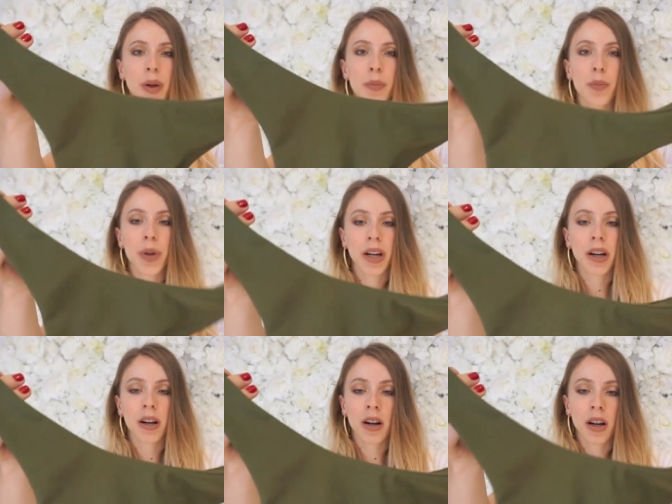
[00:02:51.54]
bit
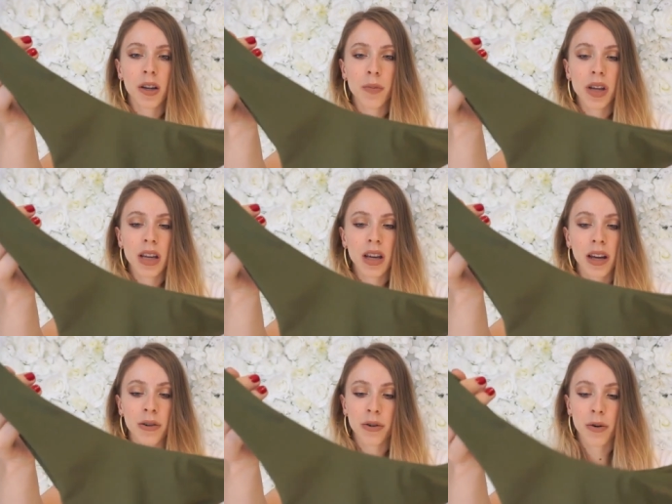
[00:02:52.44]
bigger on me,
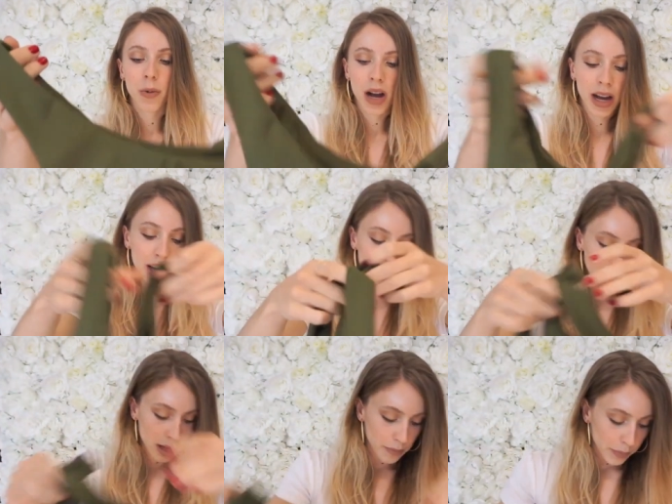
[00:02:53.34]
I don't know
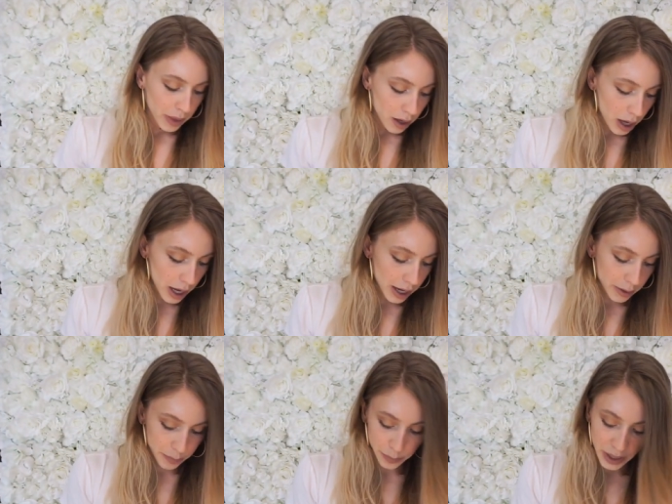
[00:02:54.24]
why,
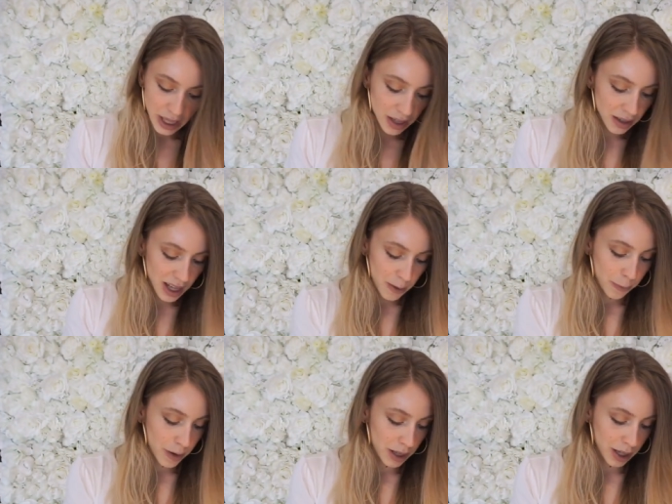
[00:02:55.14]
um, but they, they
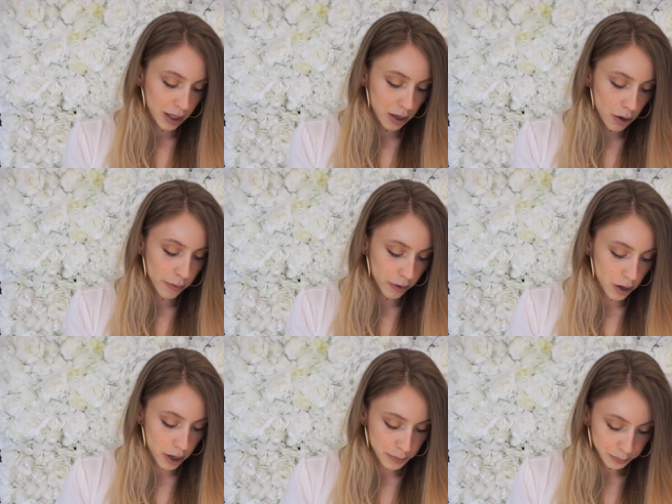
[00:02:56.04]
fit like
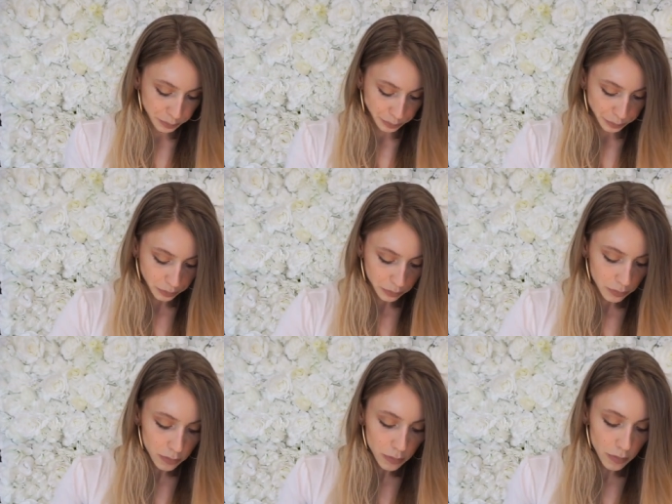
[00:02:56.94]
overall.
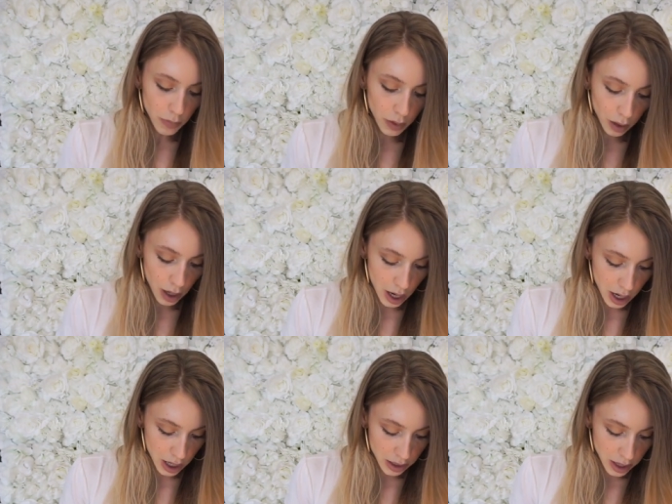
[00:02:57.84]

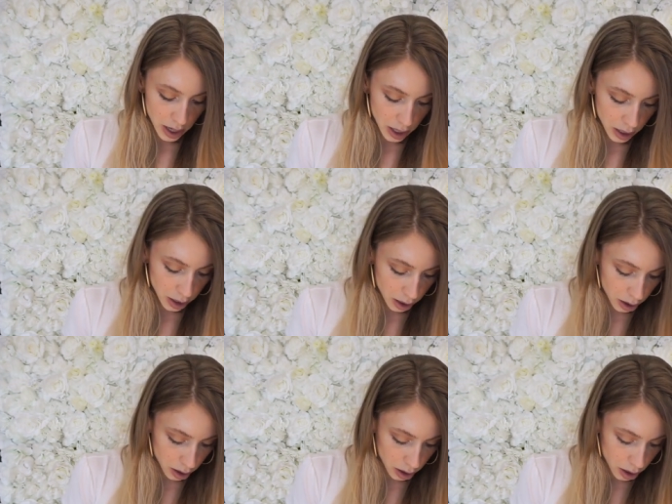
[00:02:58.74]
And then
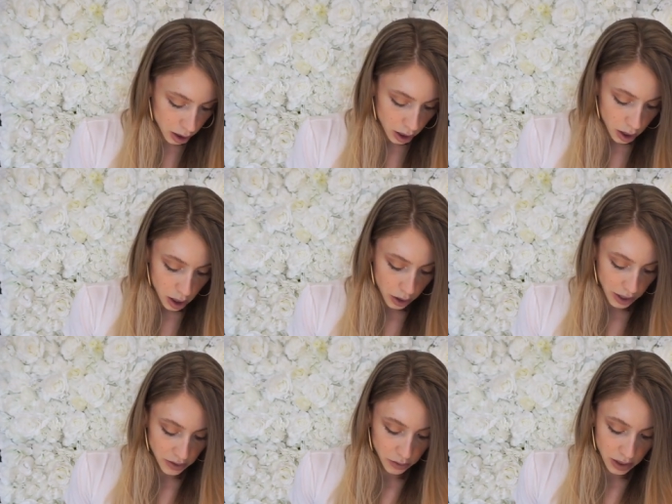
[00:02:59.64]

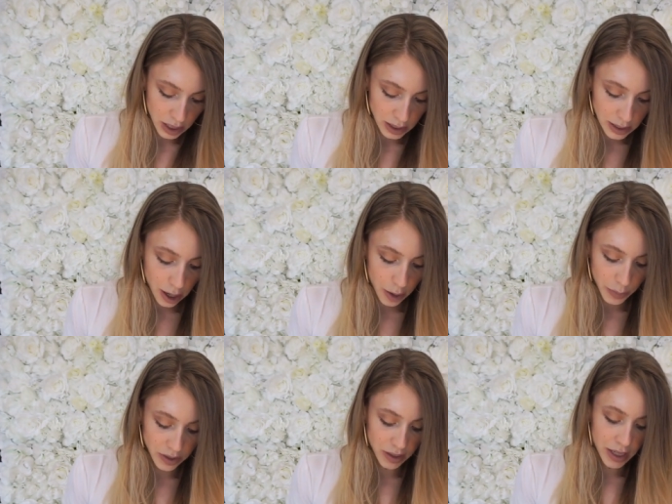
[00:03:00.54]
okay, so this top is a